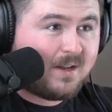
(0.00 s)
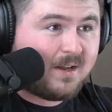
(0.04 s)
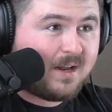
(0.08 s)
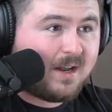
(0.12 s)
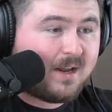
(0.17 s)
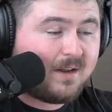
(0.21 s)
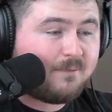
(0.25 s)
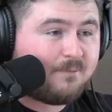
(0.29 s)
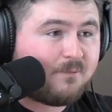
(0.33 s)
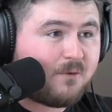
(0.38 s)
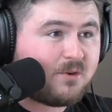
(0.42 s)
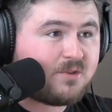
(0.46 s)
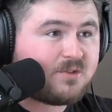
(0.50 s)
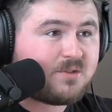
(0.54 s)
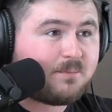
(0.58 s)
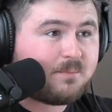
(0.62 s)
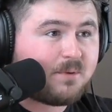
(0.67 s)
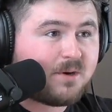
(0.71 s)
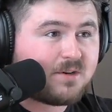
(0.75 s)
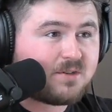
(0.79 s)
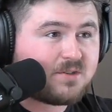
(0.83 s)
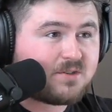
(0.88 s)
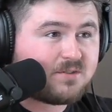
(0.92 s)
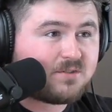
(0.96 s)
And first
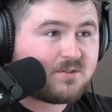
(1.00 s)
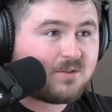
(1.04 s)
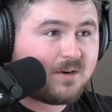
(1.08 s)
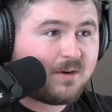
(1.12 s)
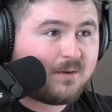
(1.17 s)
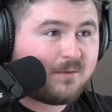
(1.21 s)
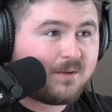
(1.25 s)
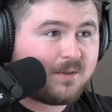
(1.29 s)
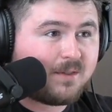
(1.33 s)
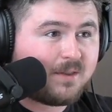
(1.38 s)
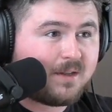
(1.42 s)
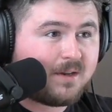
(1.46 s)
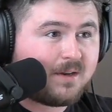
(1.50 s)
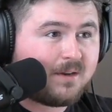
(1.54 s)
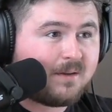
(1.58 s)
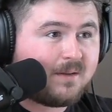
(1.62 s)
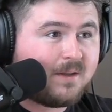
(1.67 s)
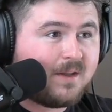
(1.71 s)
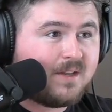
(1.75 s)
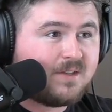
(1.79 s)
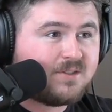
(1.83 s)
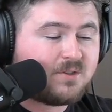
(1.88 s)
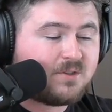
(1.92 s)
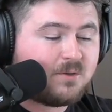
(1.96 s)
impressions are everything.
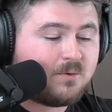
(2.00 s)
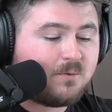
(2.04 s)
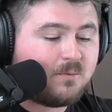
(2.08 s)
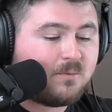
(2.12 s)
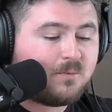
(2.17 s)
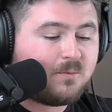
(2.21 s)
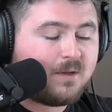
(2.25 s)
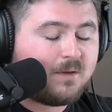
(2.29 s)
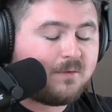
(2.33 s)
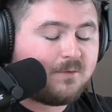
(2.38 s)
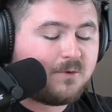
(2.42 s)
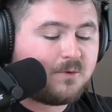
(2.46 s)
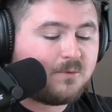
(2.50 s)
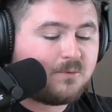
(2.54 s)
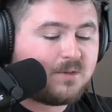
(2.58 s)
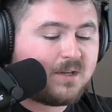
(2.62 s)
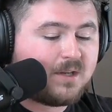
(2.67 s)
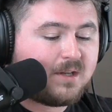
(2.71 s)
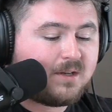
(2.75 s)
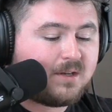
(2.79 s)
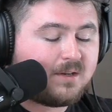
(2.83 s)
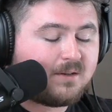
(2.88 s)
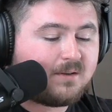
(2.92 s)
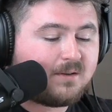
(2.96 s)
So if you
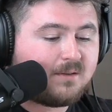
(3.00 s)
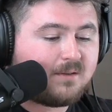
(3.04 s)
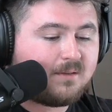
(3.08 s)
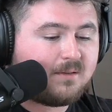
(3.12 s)
take